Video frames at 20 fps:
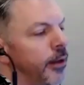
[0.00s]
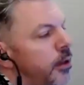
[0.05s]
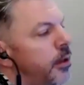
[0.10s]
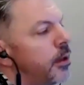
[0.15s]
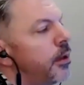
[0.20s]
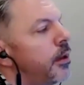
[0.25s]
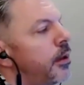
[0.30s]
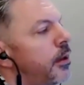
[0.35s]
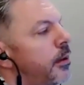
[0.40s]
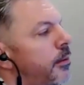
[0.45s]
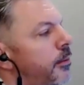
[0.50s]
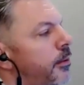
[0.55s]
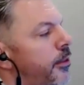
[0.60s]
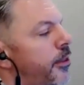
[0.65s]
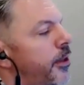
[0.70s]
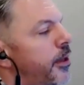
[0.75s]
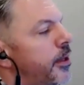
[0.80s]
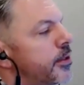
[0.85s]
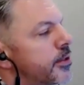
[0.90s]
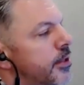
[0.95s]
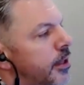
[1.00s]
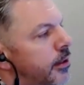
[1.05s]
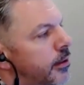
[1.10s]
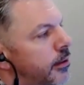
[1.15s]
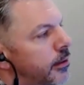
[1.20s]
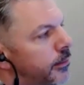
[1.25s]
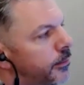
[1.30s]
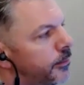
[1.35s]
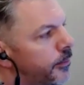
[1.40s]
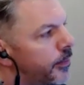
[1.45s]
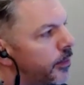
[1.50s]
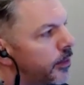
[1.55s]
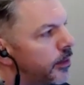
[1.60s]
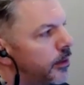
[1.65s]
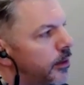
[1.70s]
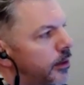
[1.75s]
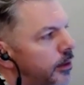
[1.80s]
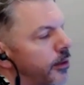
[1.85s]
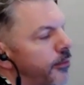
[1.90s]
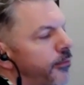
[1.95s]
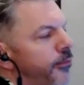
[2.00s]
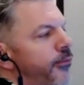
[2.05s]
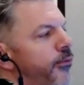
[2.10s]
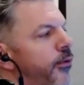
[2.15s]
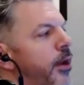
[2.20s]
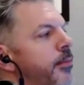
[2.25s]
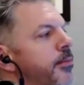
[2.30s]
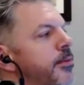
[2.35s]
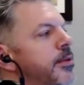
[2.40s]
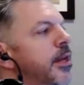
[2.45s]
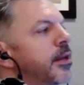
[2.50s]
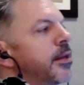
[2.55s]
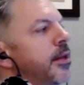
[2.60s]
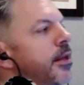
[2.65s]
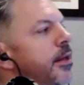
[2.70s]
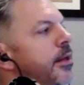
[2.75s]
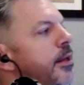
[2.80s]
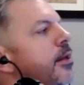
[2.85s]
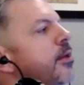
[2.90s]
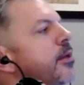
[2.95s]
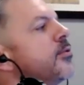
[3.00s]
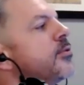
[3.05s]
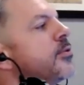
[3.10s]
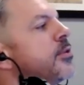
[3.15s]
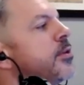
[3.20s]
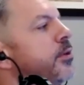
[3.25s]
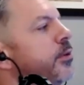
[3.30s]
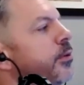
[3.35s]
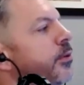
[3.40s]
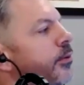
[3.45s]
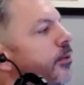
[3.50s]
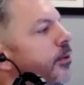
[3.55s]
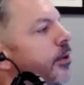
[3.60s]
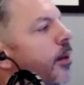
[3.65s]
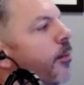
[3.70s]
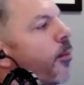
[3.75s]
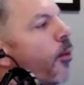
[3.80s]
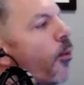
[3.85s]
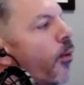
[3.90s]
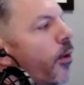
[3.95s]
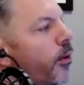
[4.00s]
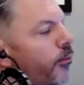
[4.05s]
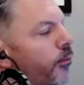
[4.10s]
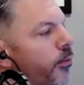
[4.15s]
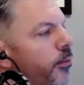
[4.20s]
sure well, the thing is, like, the frame technique is to number one,